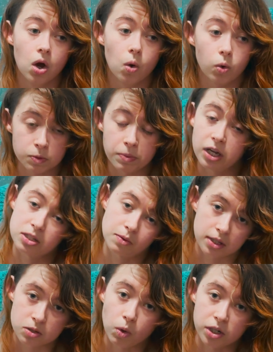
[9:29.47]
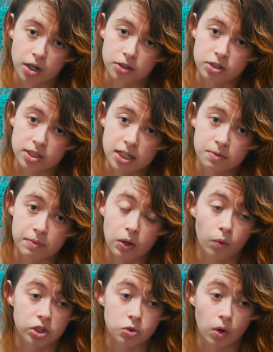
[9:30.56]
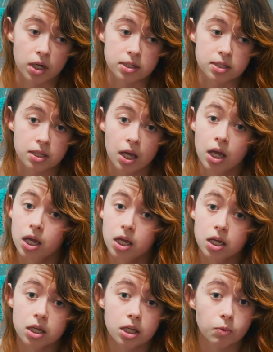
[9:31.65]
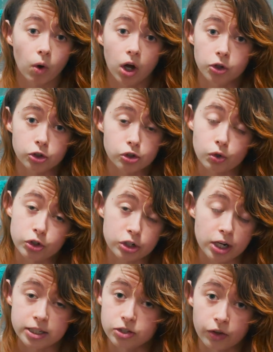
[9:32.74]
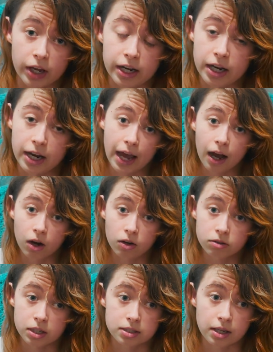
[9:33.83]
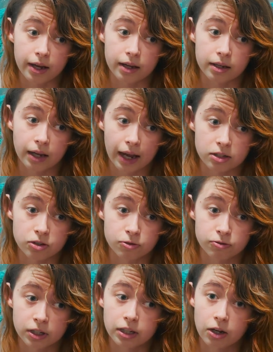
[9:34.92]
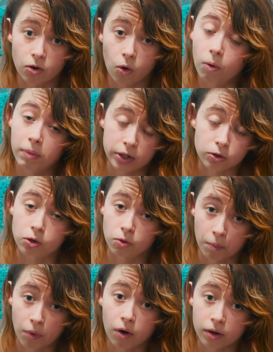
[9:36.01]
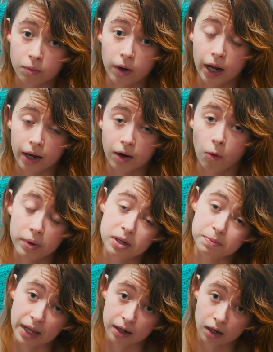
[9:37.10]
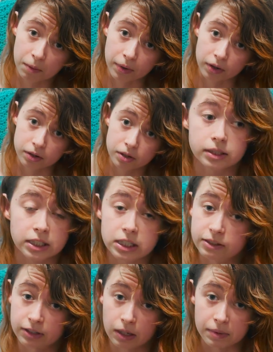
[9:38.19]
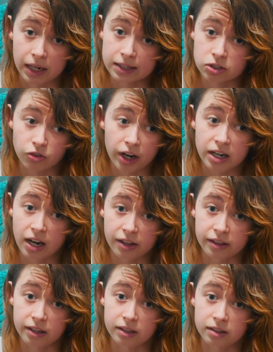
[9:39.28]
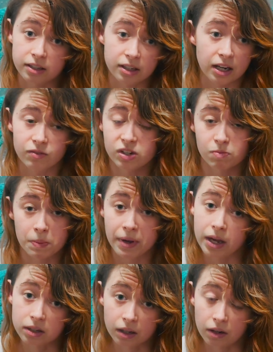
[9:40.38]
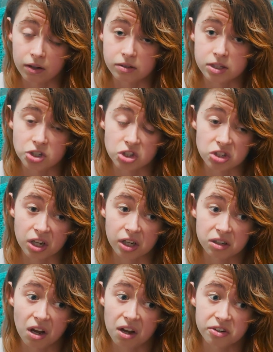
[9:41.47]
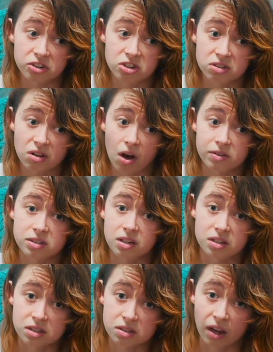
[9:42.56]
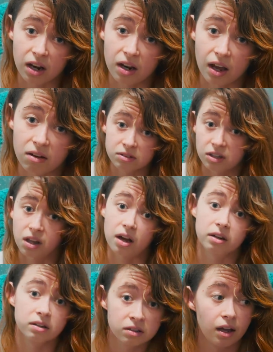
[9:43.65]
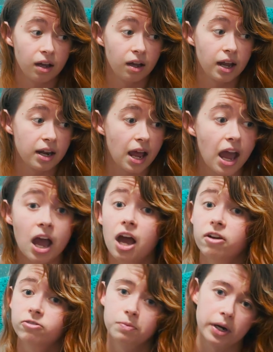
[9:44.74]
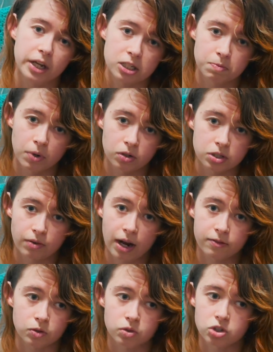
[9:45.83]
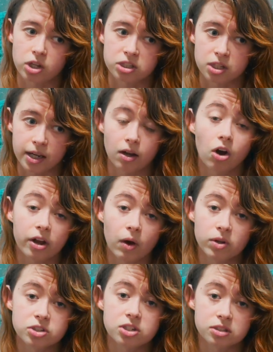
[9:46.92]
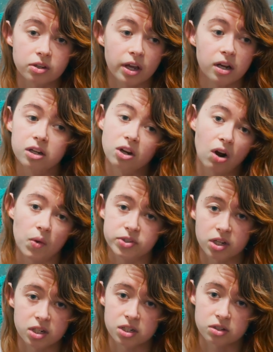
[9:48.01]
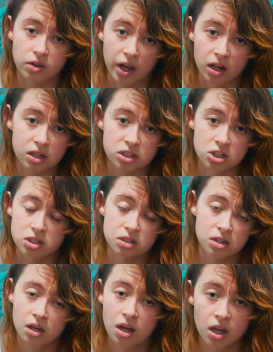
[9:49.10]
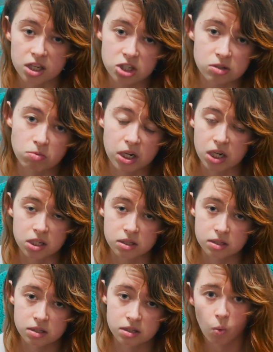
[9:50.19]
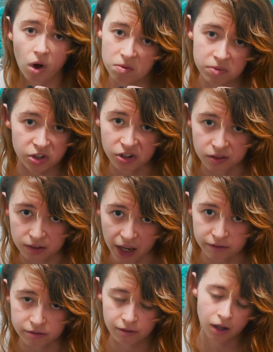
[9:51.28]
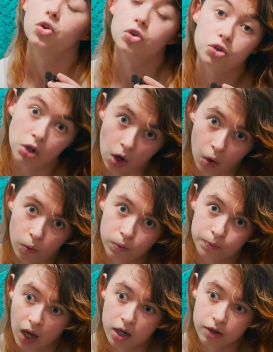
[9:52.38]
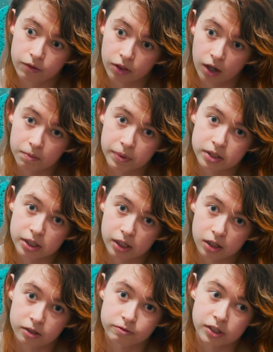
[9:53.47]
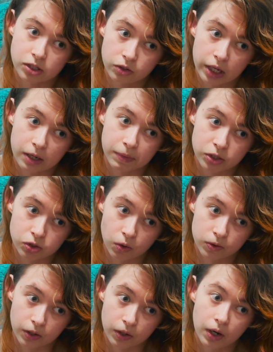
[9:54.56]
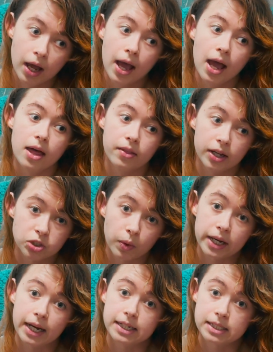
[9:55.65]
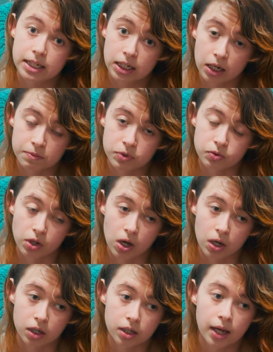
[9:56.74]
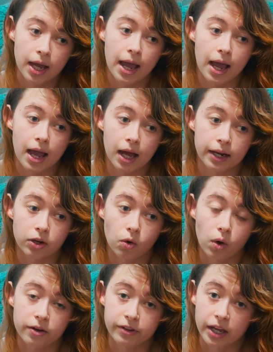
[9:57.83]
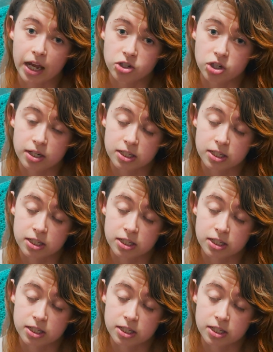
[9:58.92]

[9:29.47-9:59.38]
was because of what this one doctor said to me, which was, well, your shoulder's not dislocated now, because I had to fill out a whole medical report when I opened up that cupboard. He didn't even give me an x-ray, nothing. He didn't even give me painkillers. He's just like, no, you're just always going to dislocate it now. Good luck. And everybody I spoke to afterwards was like, oh yeah, once you dislocate it, you're always going to dislocate it. It's just what it is. Welcome to your new life. So I never thought a big deal of dislocating my shoulder. And then 2019 comes along, and I go on a vacation to